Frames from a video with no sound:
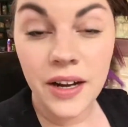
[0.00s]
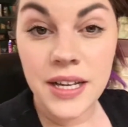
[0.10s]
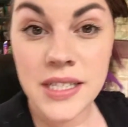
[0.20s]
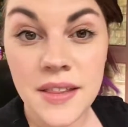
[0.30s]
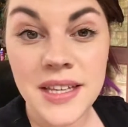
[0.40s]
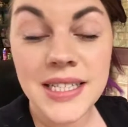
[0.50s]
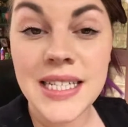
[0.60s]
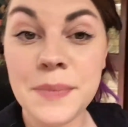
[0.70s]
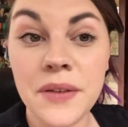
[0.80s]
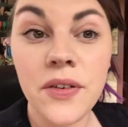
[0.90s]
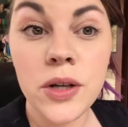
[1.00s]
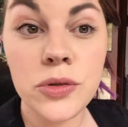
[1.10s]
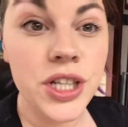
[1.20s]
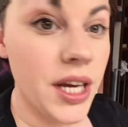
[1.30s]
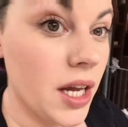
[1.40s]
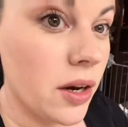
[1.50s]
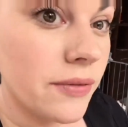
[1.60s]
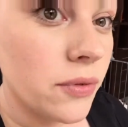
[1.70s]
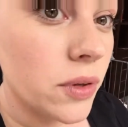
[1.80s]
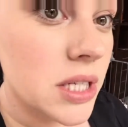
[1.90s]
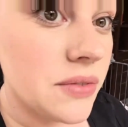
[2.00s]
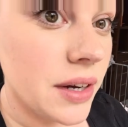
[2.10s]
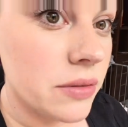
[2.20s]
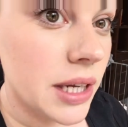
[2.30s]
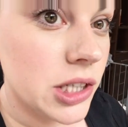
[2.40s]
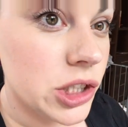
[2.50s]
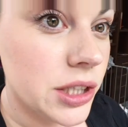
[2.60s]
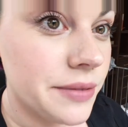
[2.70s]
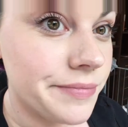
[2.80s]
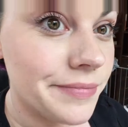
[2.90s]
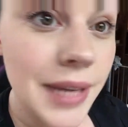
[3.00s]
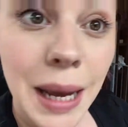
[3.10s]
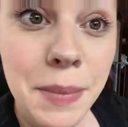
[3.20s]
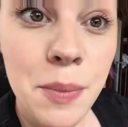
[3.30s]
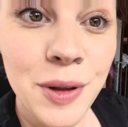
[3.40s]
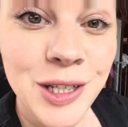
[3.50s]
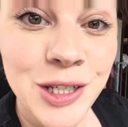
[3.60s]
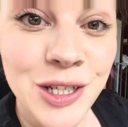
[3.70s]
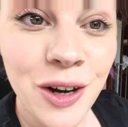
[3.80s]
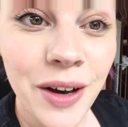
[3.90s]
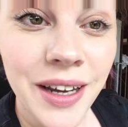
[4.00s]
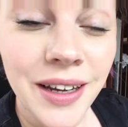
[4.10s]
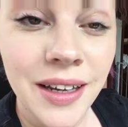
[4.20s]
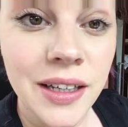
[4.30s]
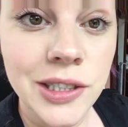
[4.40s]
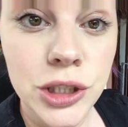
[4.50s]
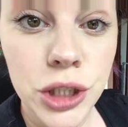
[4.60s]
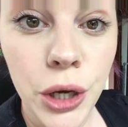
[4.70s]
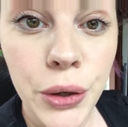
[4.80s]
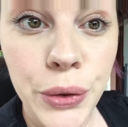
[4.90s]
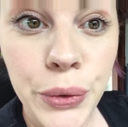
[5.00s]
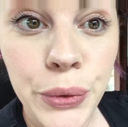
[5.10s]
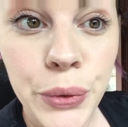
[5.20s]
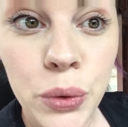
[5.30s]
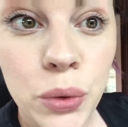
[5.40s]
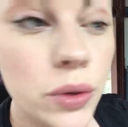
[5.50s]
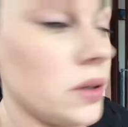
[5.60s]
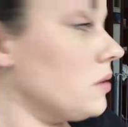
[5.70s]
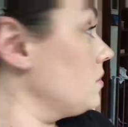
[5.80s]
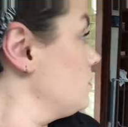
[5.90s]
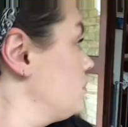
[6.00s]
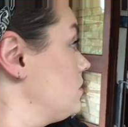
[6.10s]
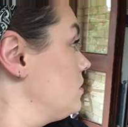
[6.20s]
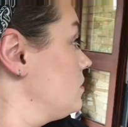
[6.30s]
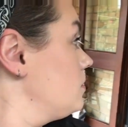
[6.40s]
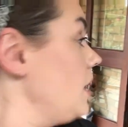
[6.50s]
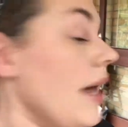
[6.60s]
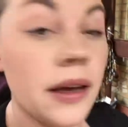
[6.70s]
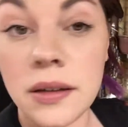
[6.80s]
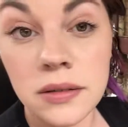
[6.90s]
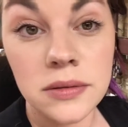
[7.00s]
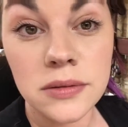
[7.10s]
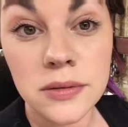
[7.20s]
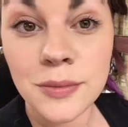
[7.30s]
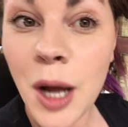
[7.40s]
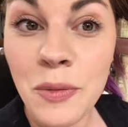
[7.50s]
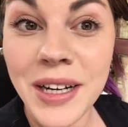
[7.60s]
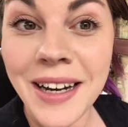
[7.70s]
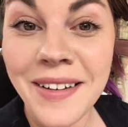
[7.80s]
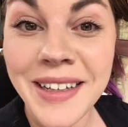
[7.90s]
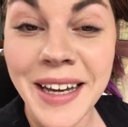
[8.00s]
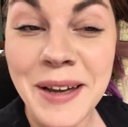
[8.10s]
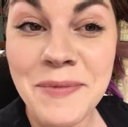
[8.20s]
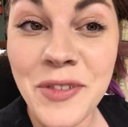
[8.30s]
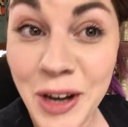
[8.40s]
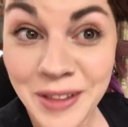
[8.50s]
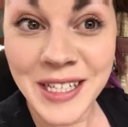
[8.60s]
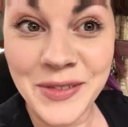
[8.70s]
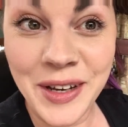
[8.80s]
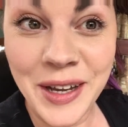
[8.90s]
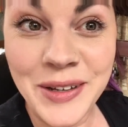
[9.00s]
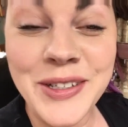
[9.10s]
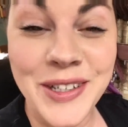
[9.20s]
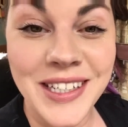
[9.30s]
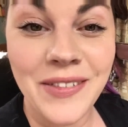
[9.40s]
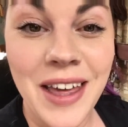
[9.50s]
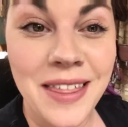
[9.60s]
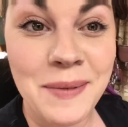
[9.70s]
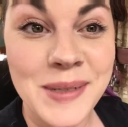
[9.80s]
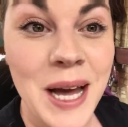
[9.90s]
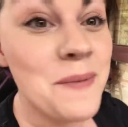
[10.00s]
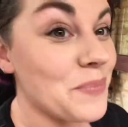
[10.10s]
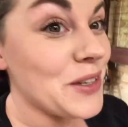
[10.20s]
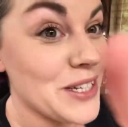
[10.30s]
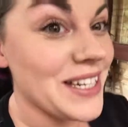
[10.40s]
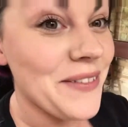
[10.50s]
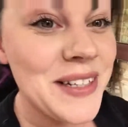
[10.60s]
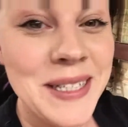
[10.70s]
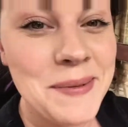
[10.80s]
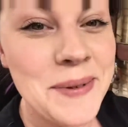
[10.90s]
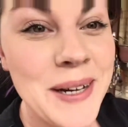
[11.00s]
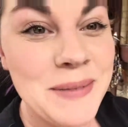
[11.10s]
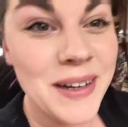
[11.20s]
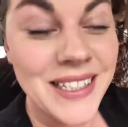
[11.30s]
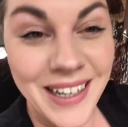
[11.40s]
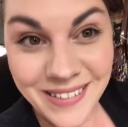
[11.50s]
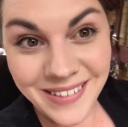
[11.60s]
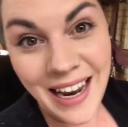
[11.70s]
guys, this is my final check-in for this foundation, and my brother's just got here, so yeah, I really like it. If you like these videos, you should give it a thumbs up. You should definitely subscribe to my channel,